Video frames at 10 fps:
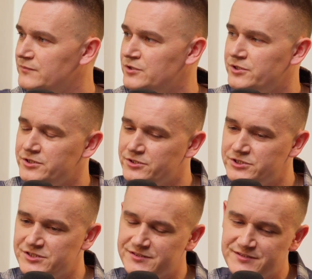you're
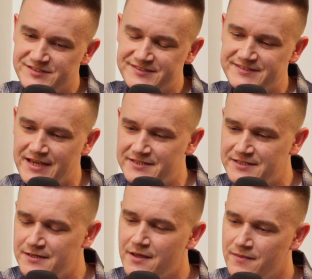just
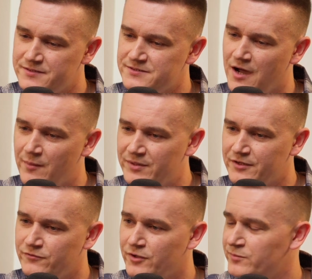stating the topic
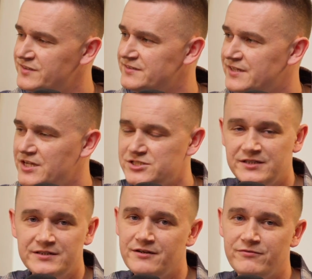of your presentation
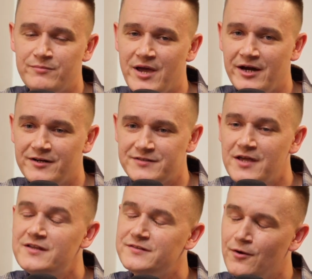in different manners.
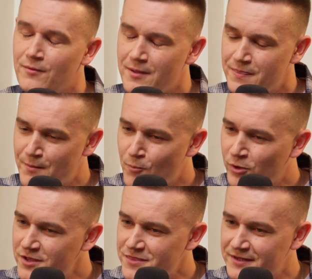So the
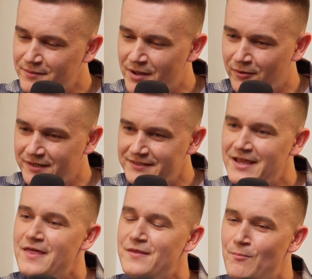more you think about it,
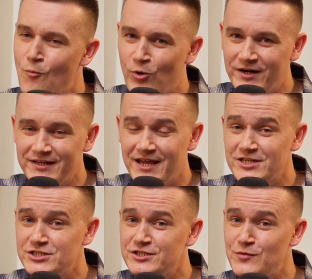the more
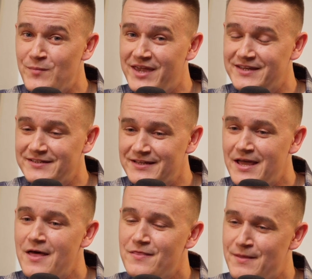engaging you make it,
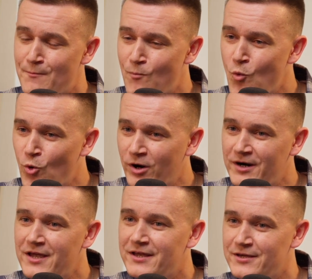the more
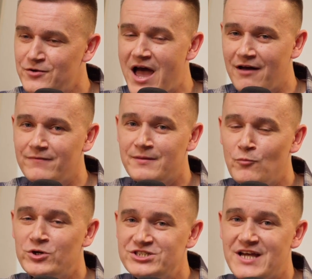
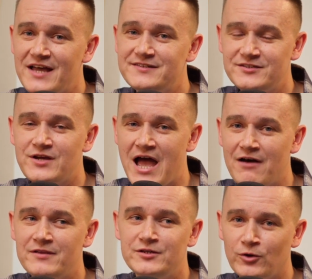chances you
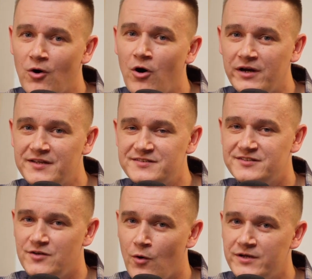have that your audience
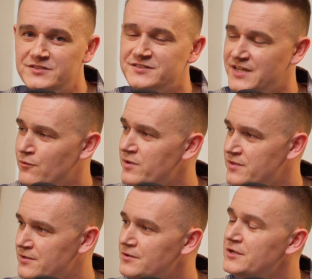is going to stay with
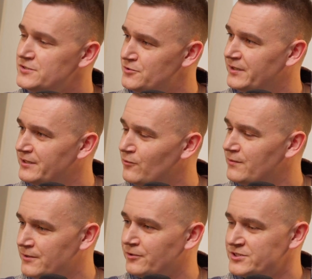you during
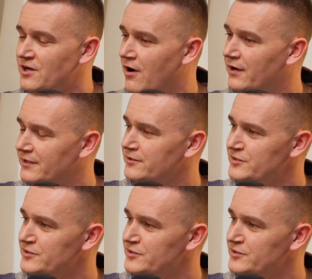your talk and your